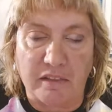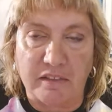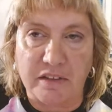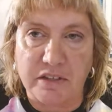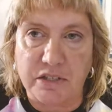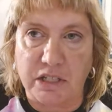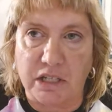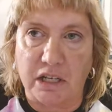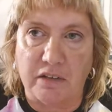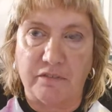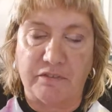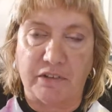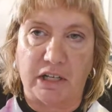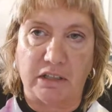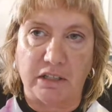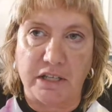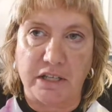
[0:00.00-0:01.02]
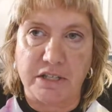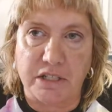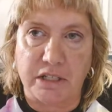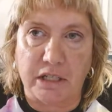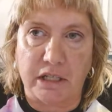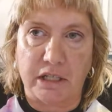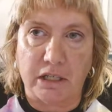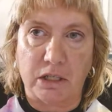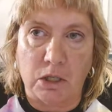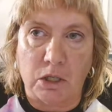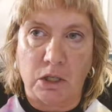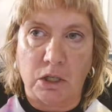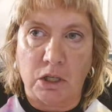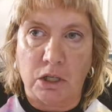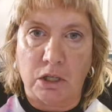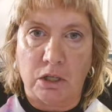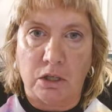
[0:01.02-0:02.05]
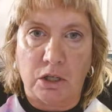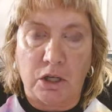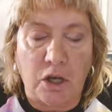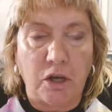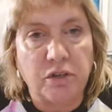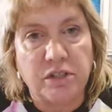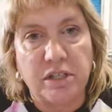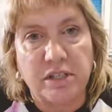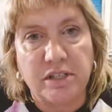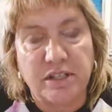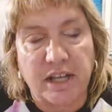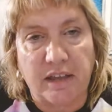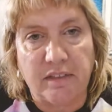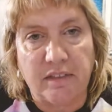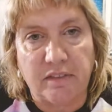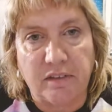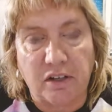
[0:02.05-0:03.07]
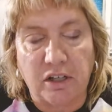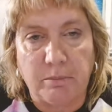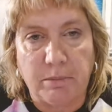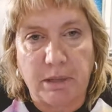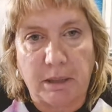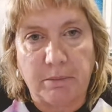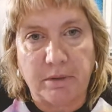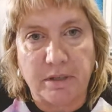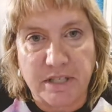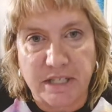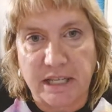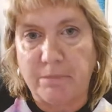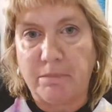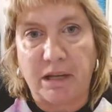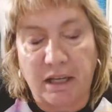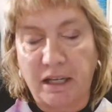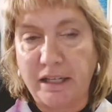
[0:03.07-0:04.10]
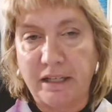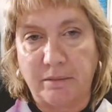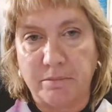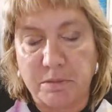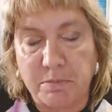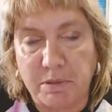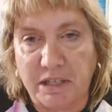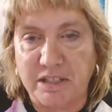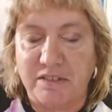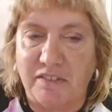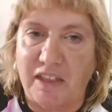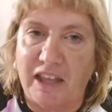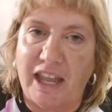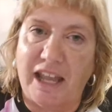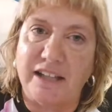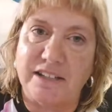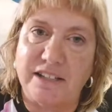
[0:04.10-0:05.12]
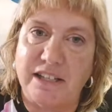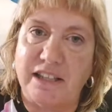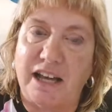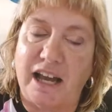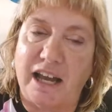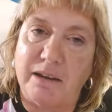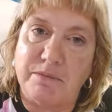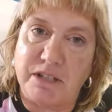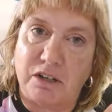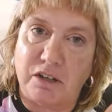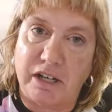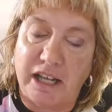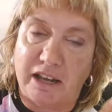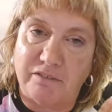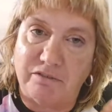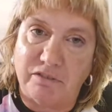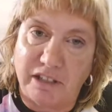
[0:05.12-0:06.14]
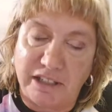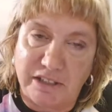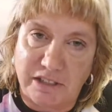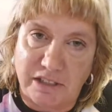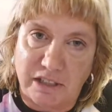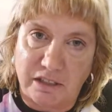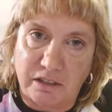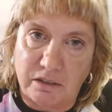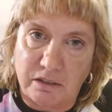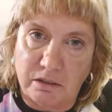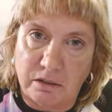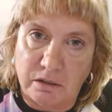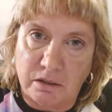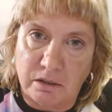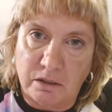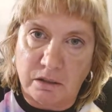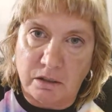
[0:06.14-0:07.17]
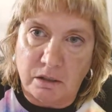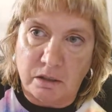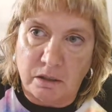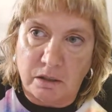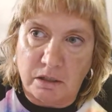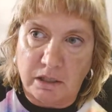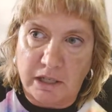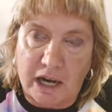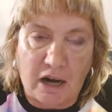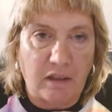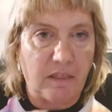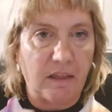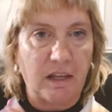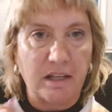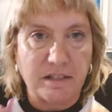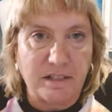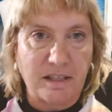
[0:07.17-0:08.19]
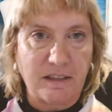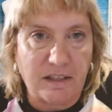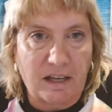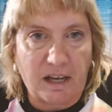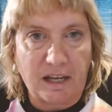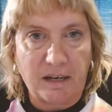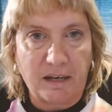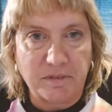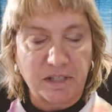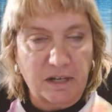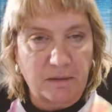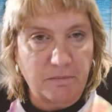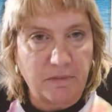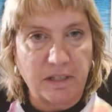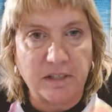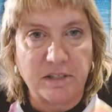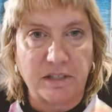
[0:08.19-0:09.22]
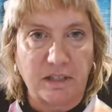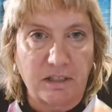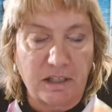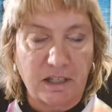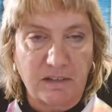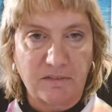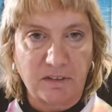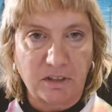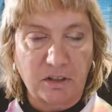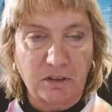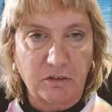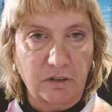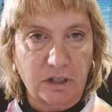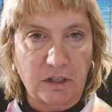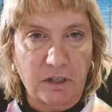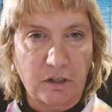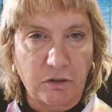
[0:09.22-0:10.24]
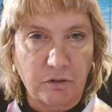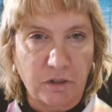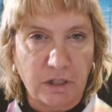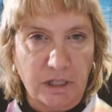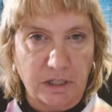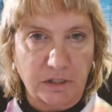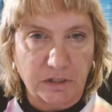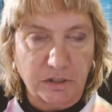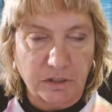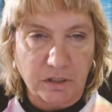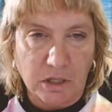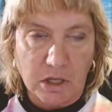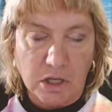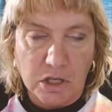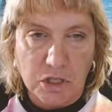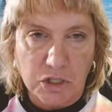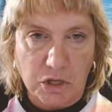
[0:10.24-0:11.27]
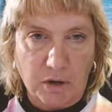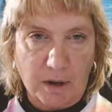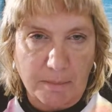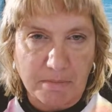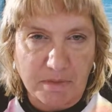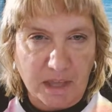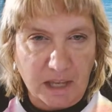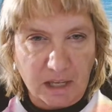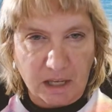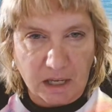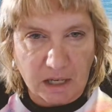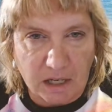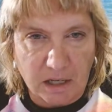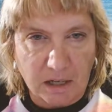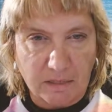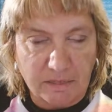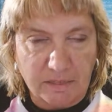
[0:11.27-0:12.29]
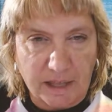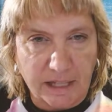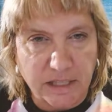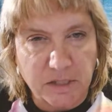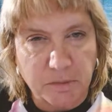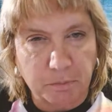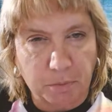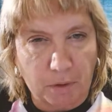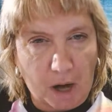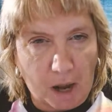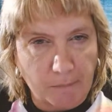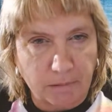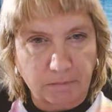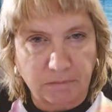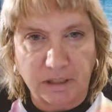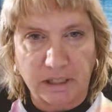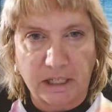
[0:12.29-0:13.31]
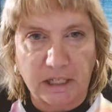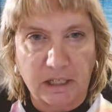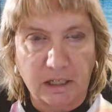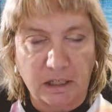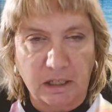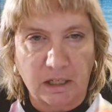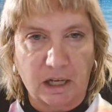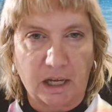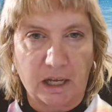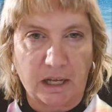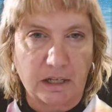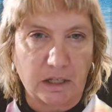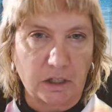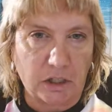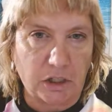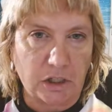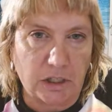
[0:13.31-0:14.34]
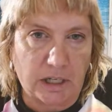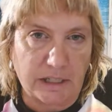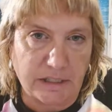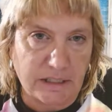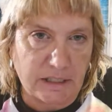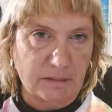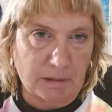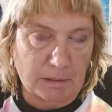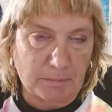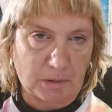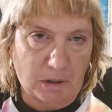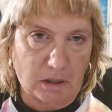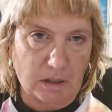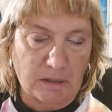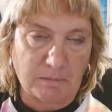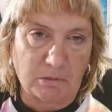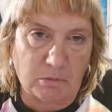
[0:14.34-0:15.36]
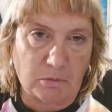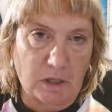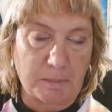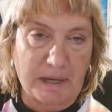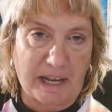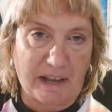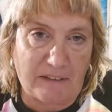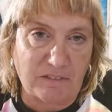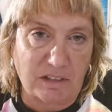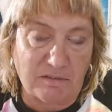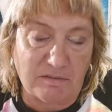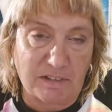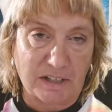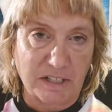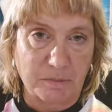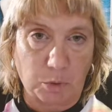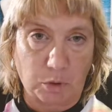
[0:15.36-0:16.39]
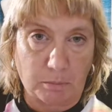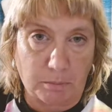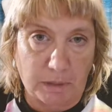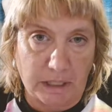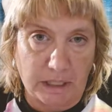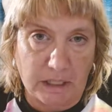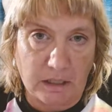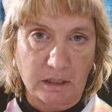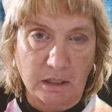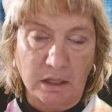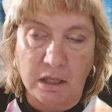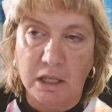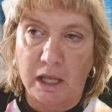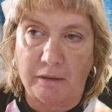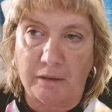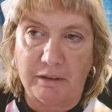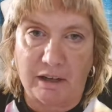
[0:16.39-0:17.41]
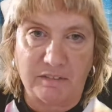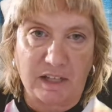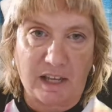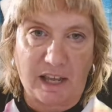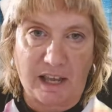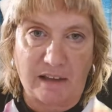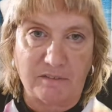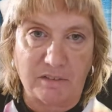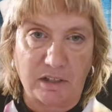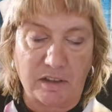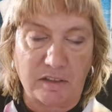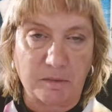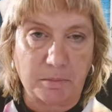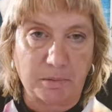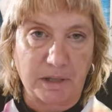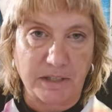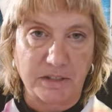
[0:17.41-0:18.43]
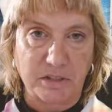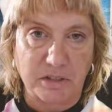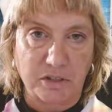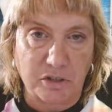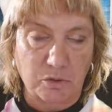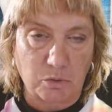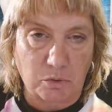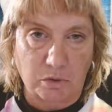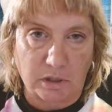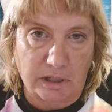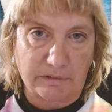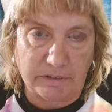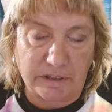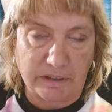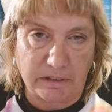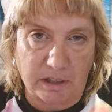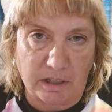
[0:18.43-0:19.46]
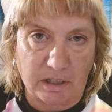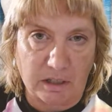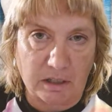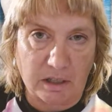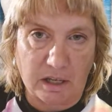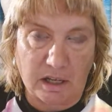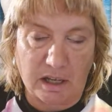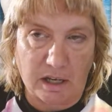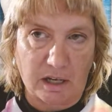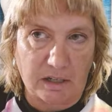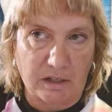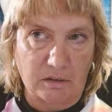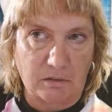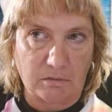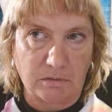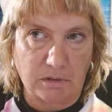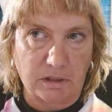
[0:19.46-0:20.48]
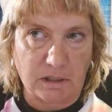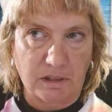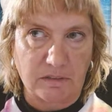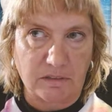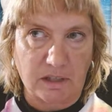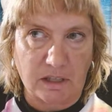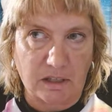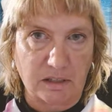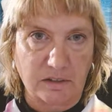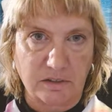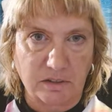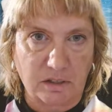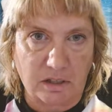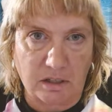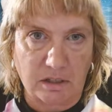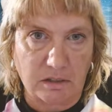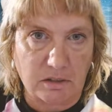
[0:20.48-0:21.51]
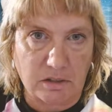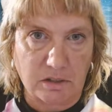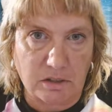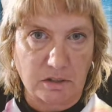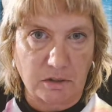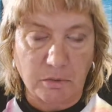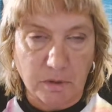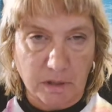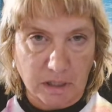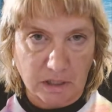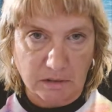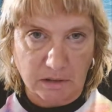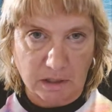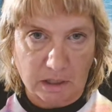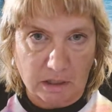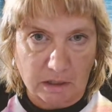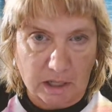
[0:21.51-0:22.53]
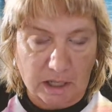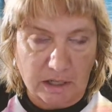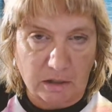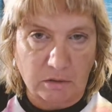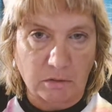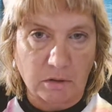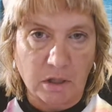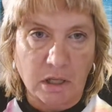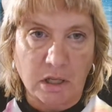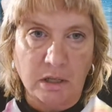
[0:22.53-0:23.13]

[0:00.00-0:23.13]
all this stuff and I listed it, who's to say that they're going to be able to see my items? Because if they can't see the items I already have listed, how are they going to see the items that I'm listing, even though they're in a new niche? So I'm thinking that's probably not a good idea on my part. Number one, I'm going to have to invest more money. I'm going to have to have another place to store everything. And I don't really think it's going to do anything. I don't,